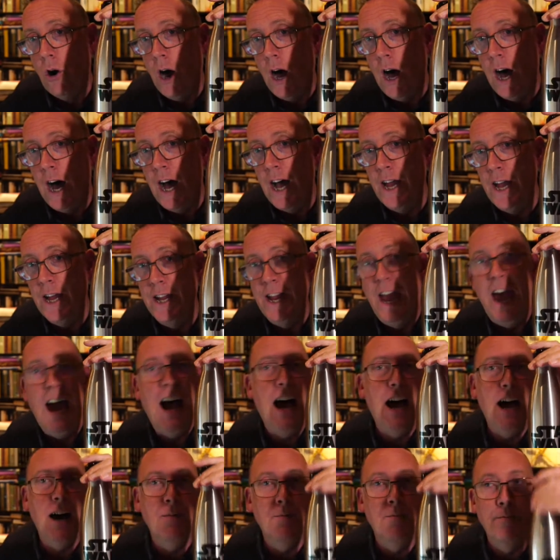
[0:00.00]
I
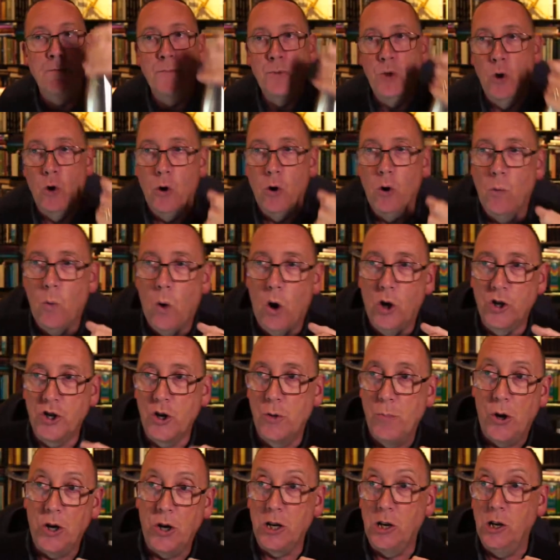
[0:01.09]
am your water
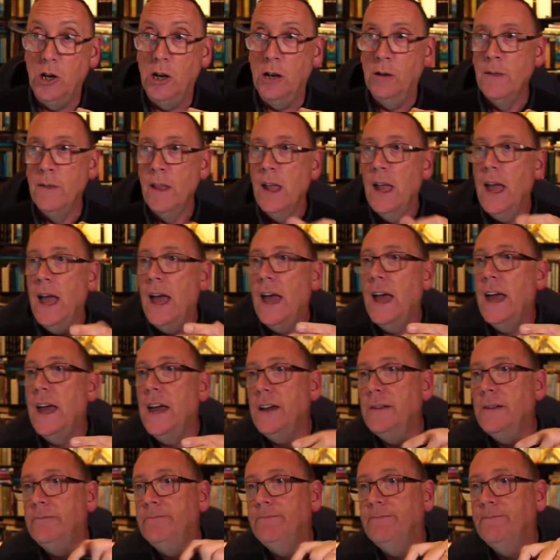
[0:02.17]
bottle.
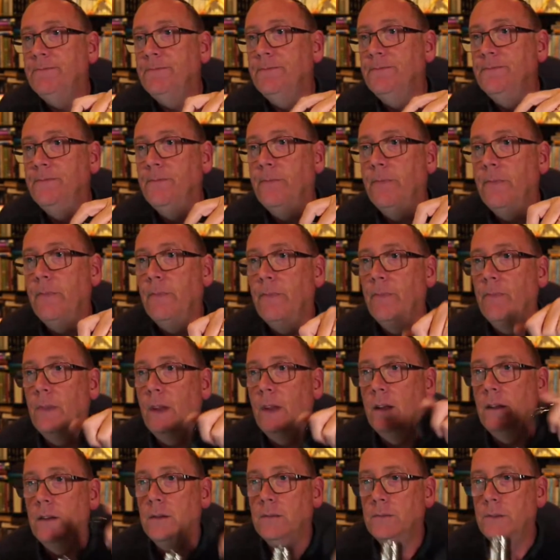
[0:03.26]
Um,
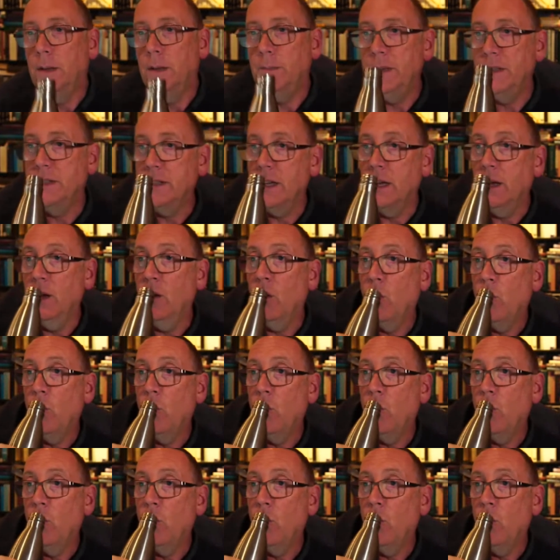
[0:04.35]
let me see.